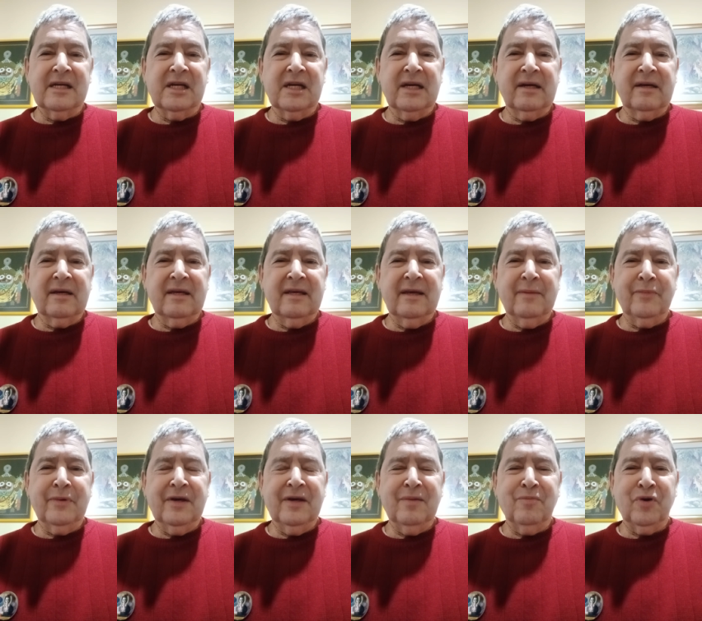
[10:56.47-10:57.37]
and
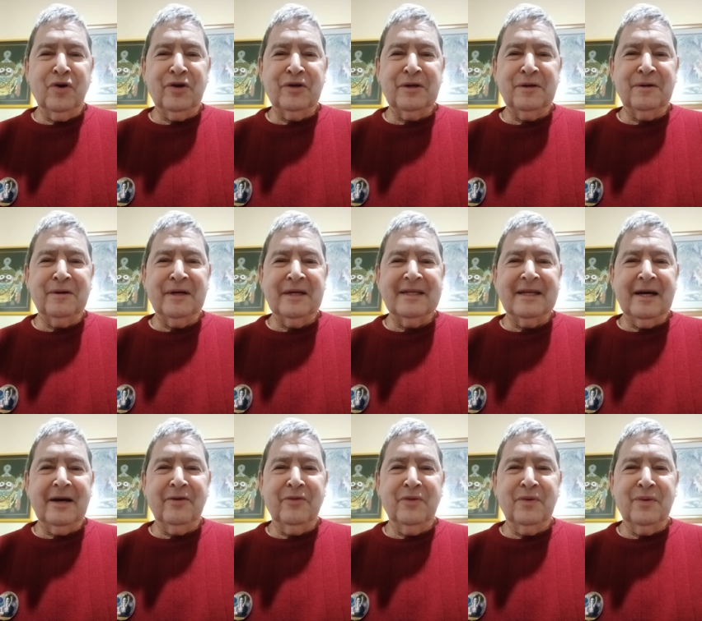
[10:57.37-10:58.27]
keep, keep on going
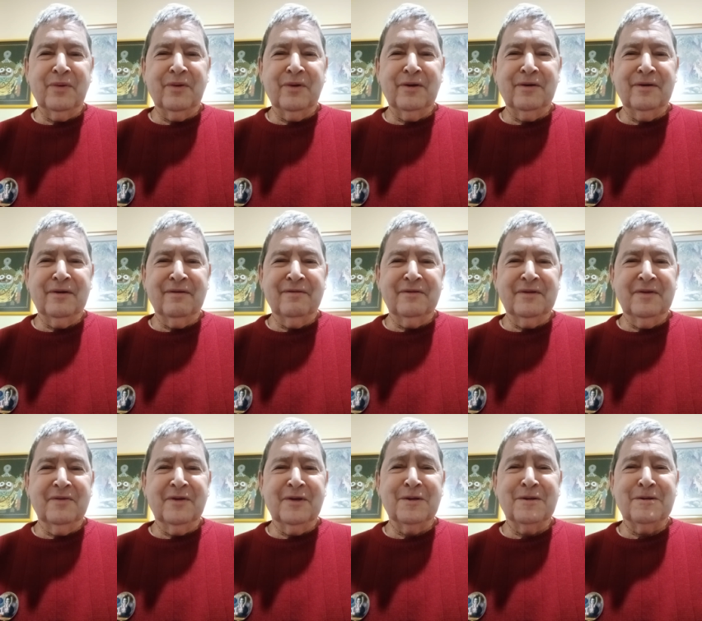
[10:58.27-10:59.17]
down the road of
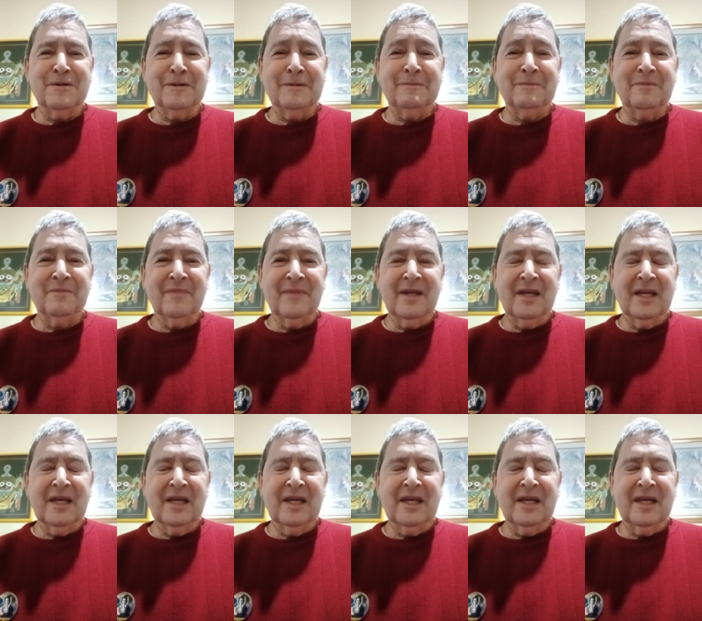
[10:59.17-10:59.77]
devotion